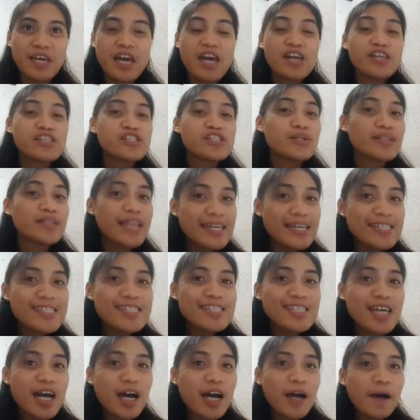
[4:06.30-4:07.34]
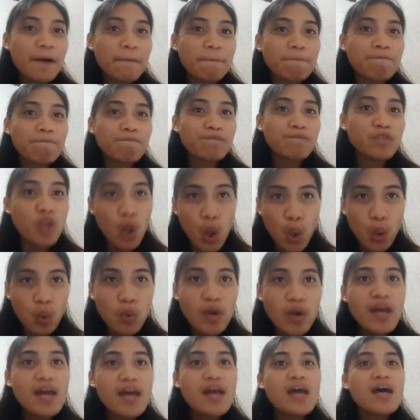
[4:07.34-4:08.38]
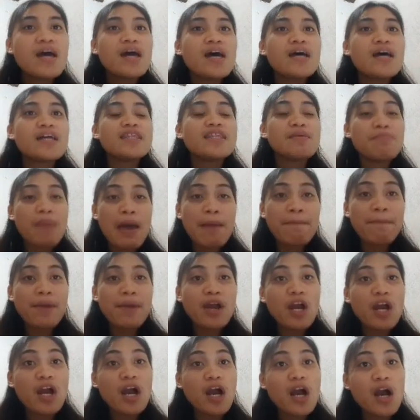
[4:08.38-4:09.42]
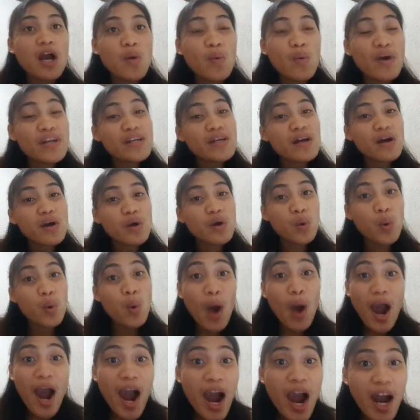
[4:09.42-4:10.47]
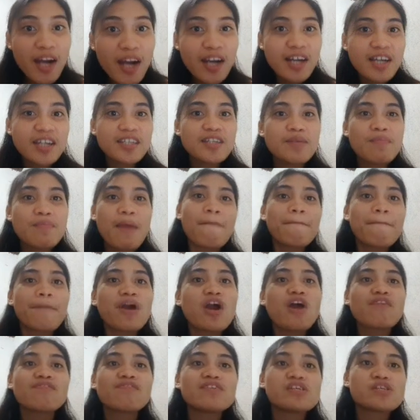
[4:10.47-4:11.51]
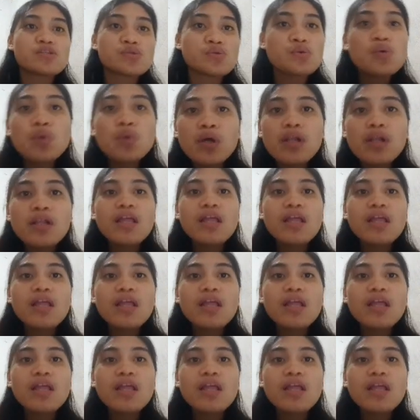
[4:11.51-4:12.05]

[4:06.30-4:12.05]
So let's um, know the member, what who are the member of the school